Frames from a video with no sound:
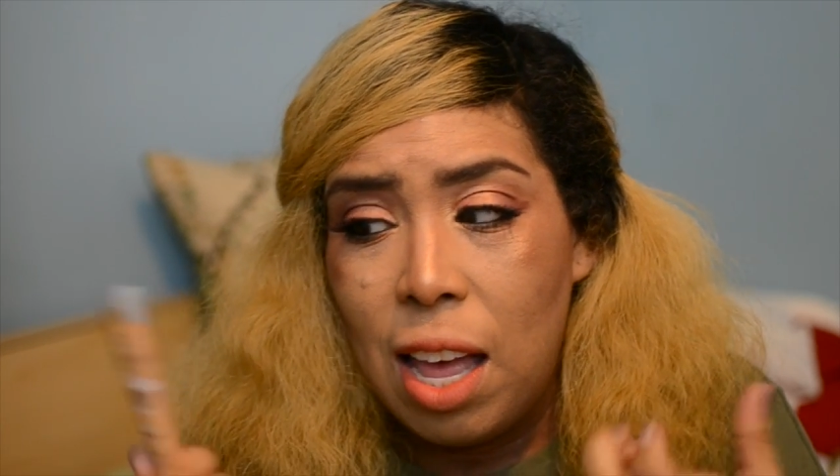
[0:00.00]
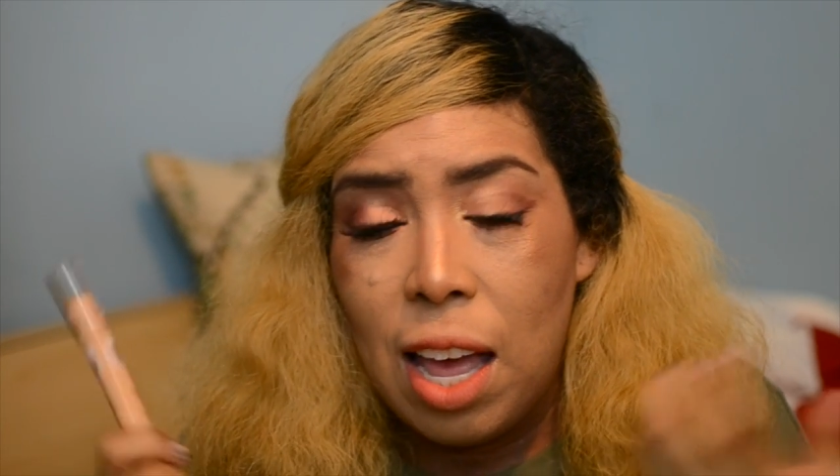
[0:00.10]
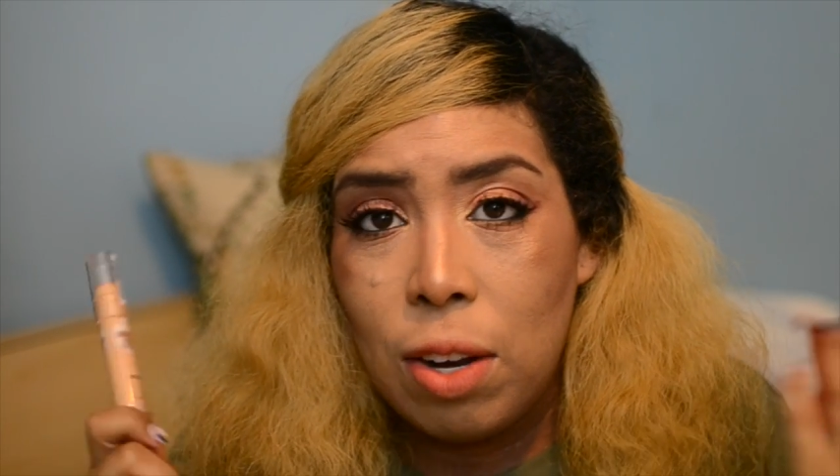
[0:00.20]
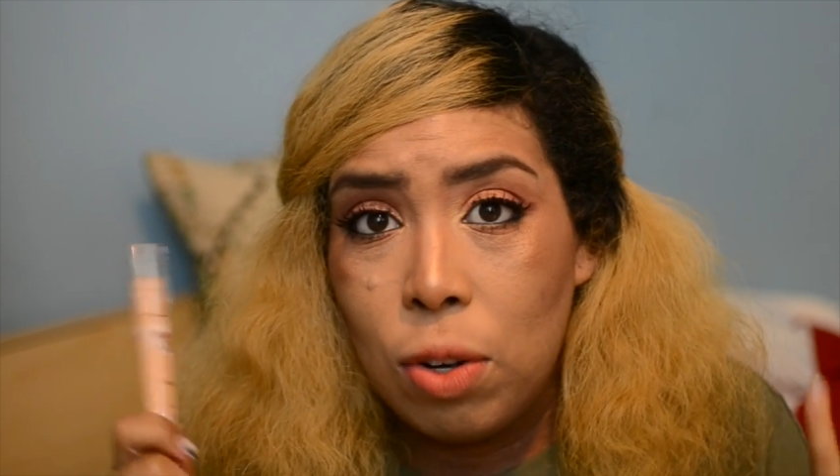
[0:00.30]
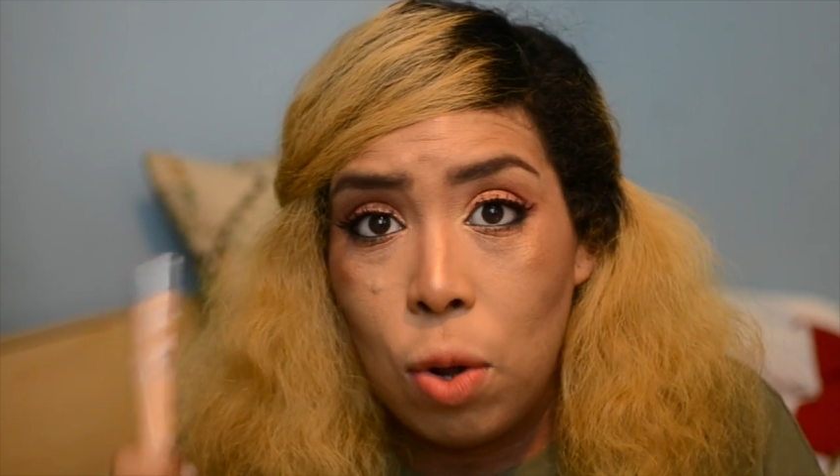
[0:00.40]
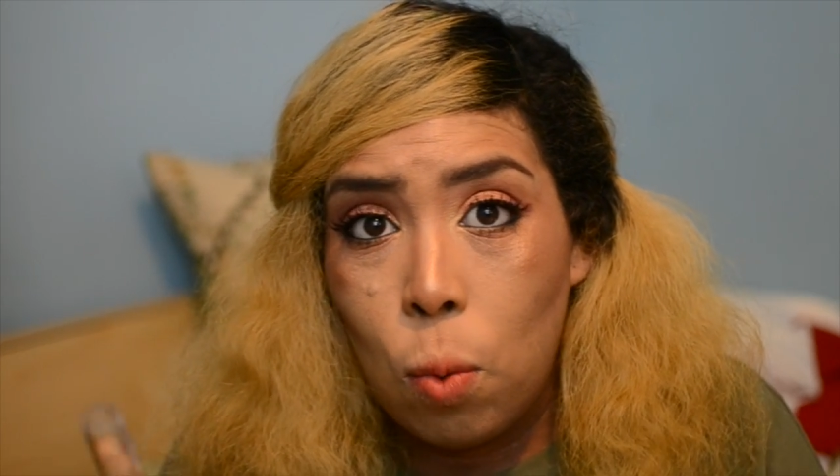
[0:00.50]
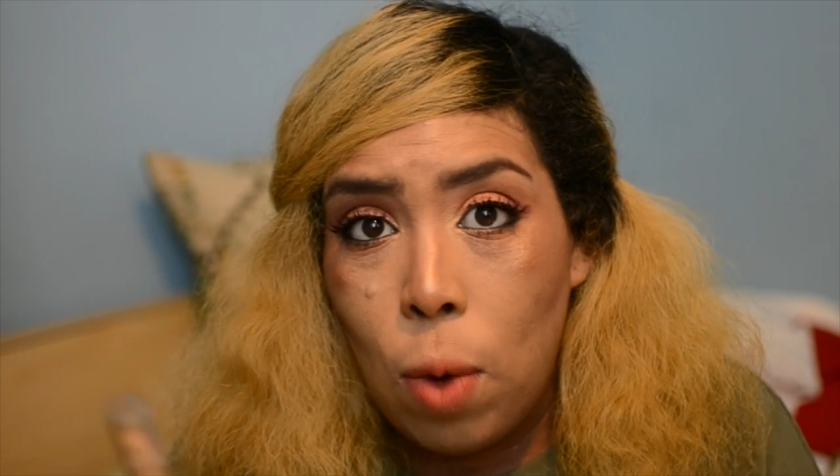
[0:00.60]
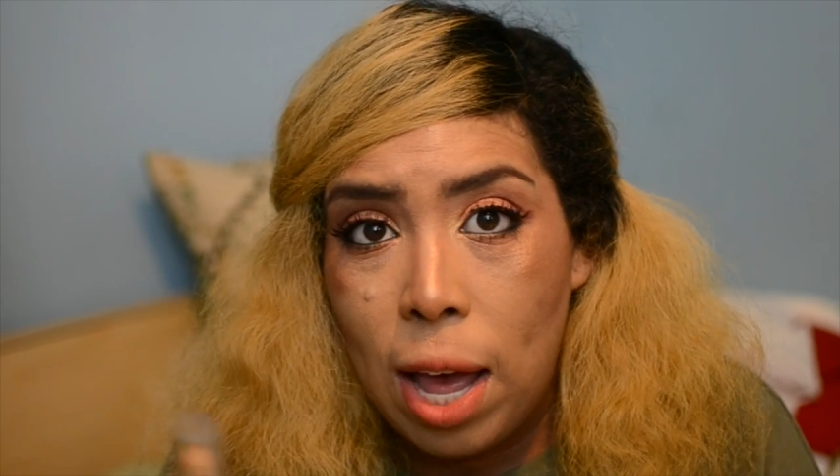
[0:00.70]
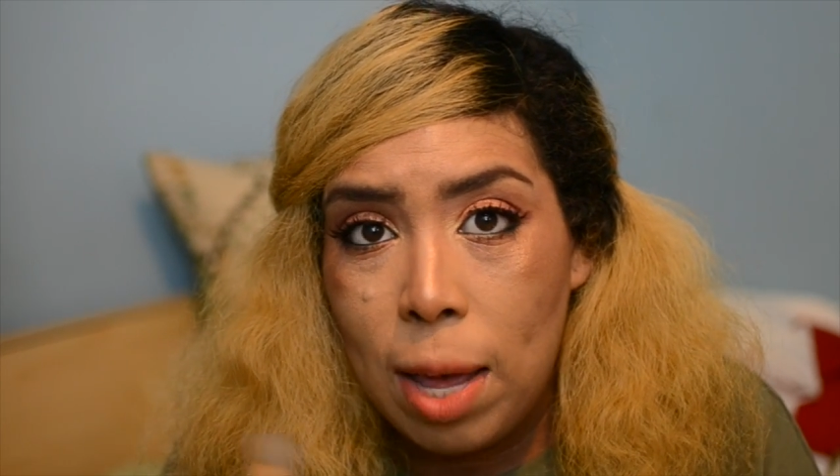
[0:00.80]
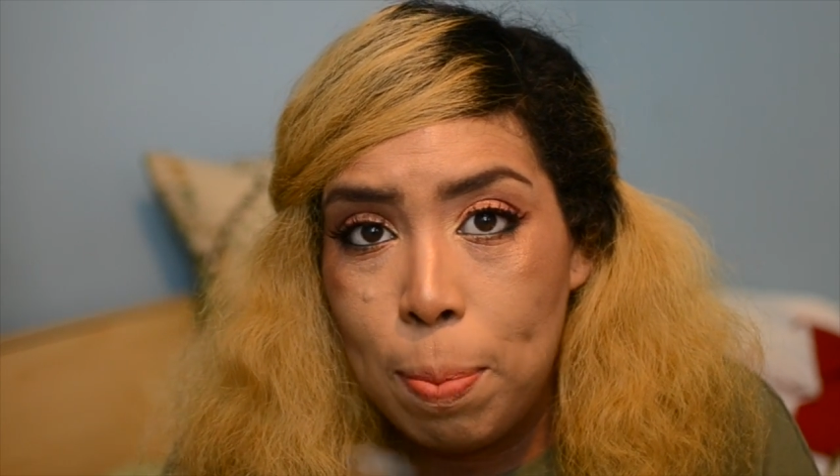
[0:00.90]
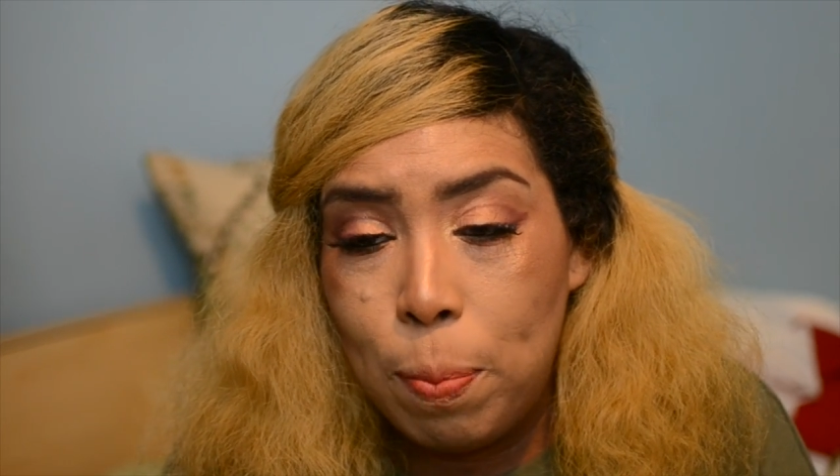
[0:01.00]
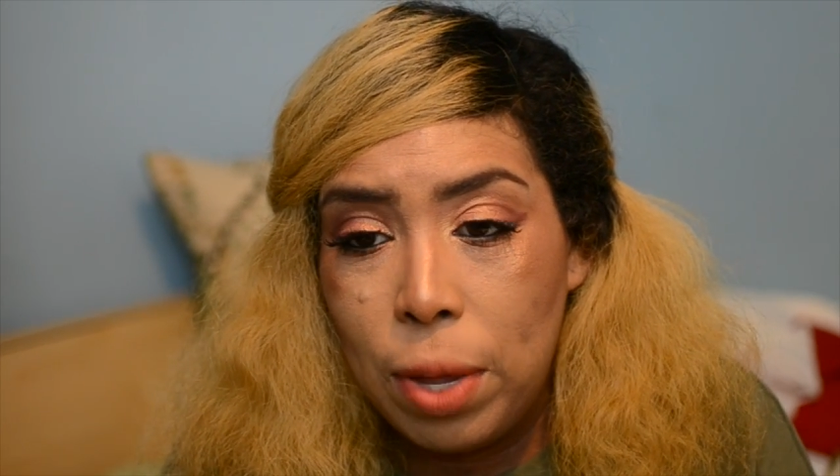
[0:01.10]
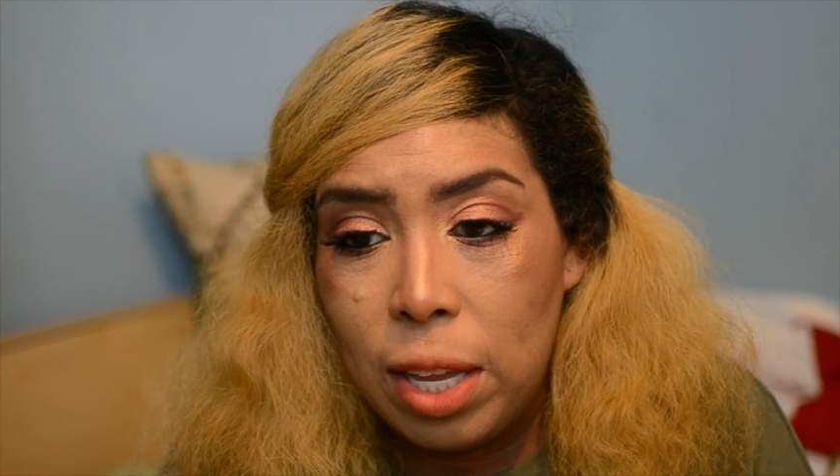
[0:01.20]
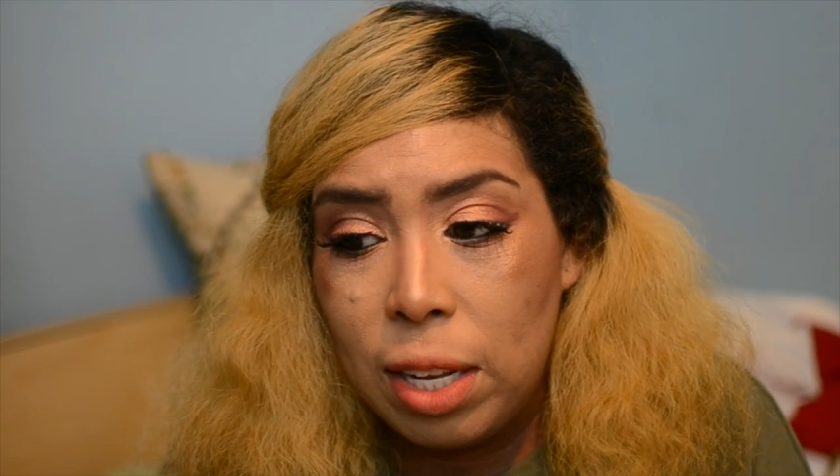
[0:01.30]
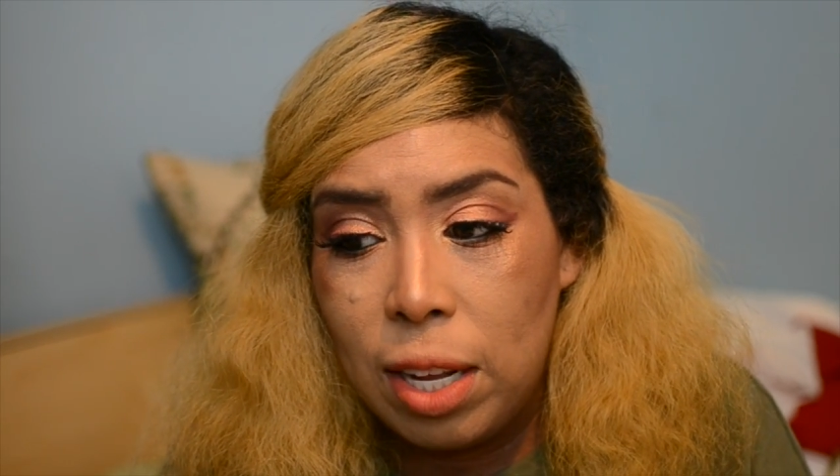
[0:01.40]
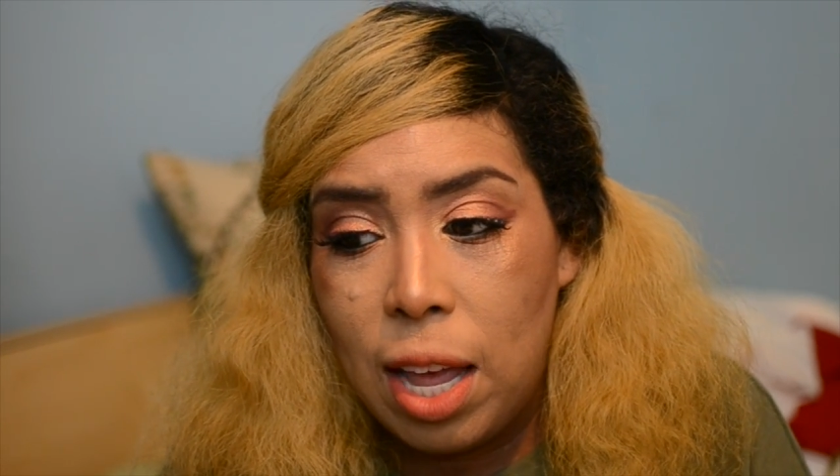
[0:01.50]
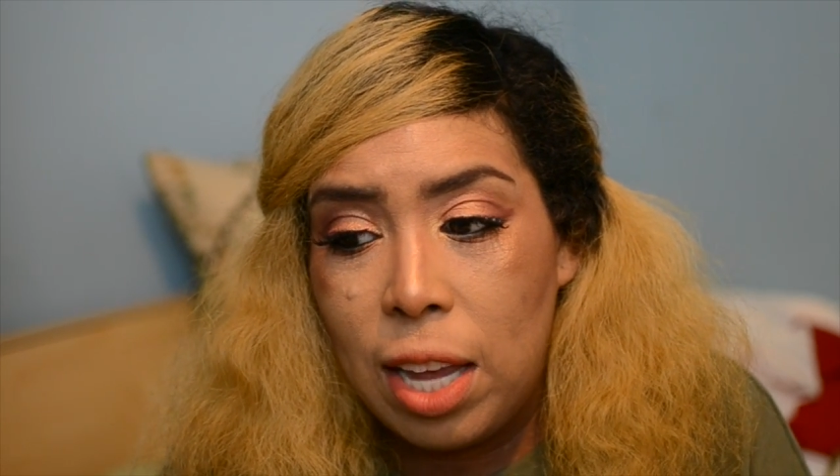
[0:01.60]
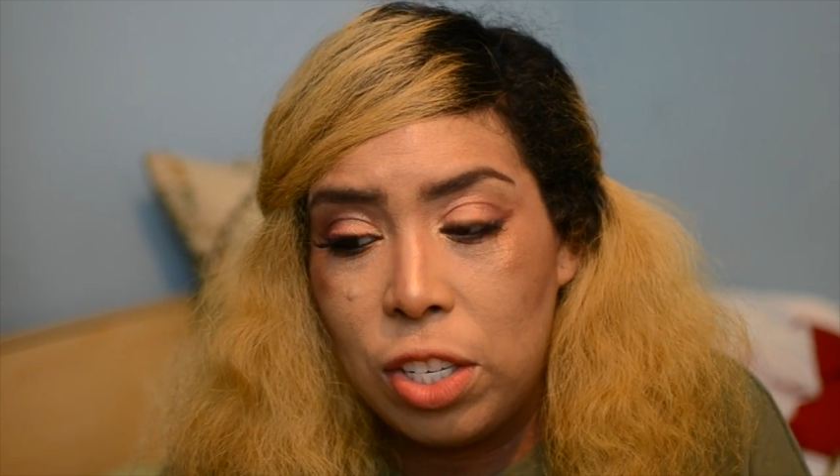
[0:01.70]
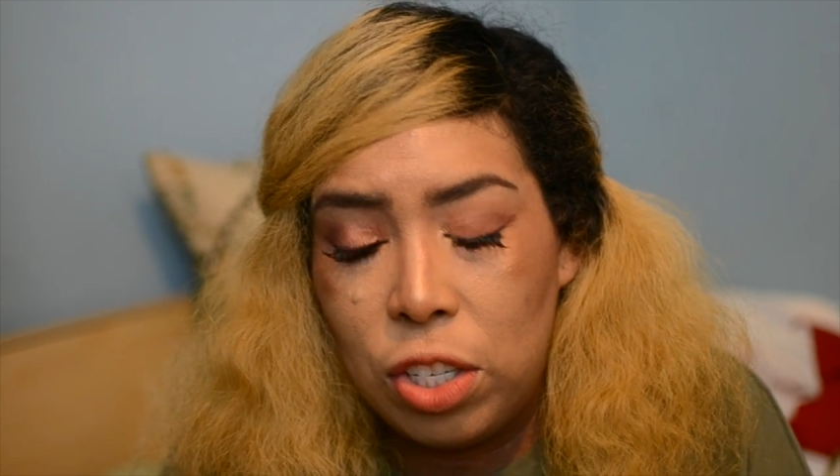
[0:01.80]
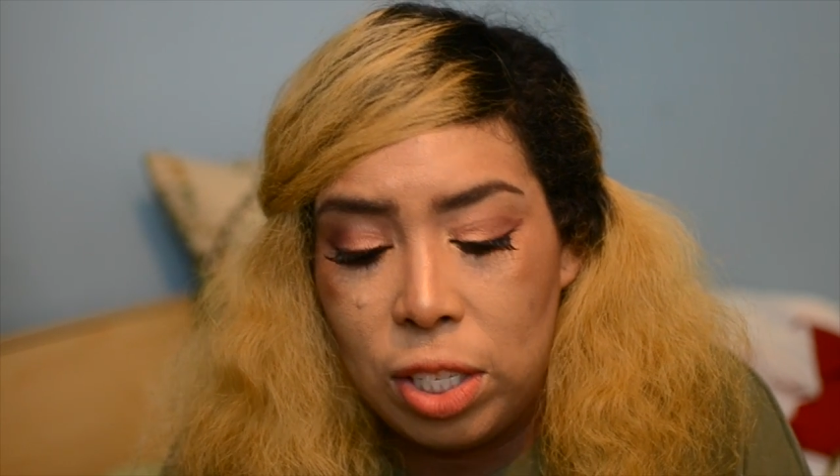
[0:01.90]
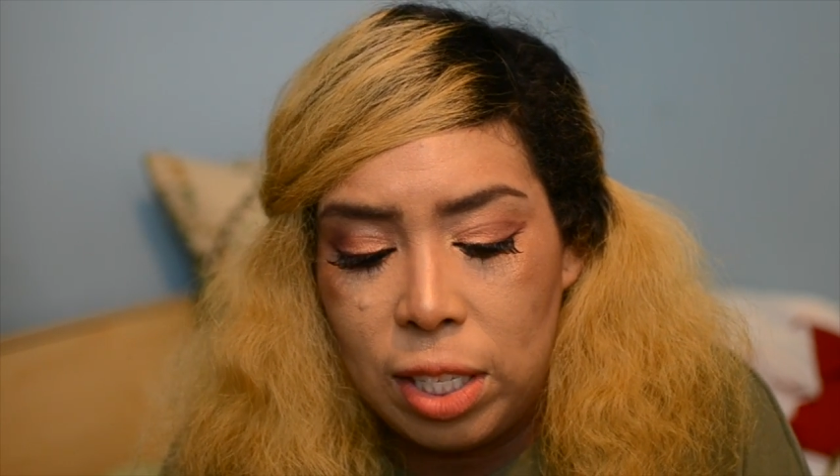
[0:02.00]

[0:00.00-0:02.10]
I don't know why, but I